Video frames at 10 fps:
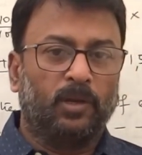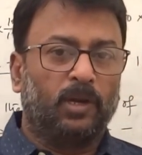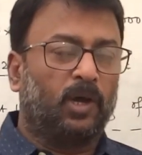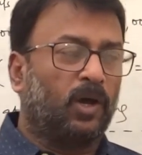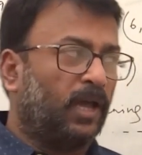
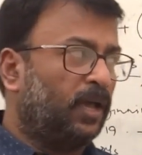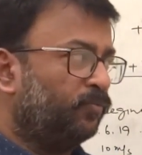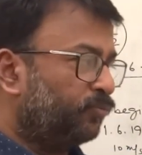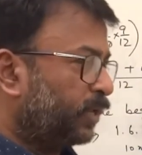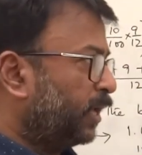Now I
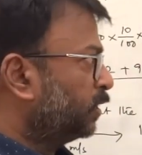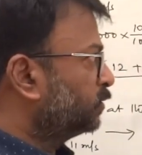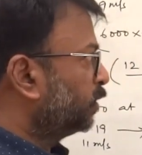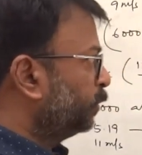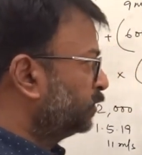have taken
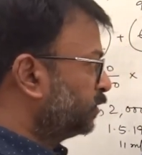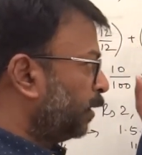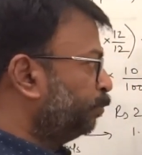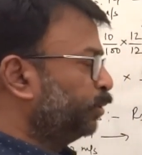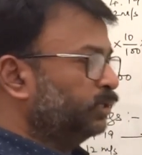some
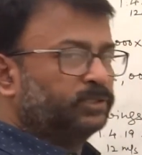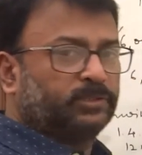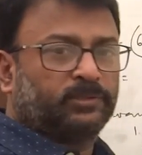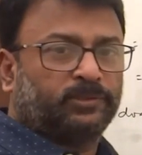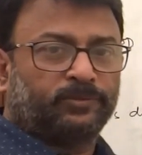examples.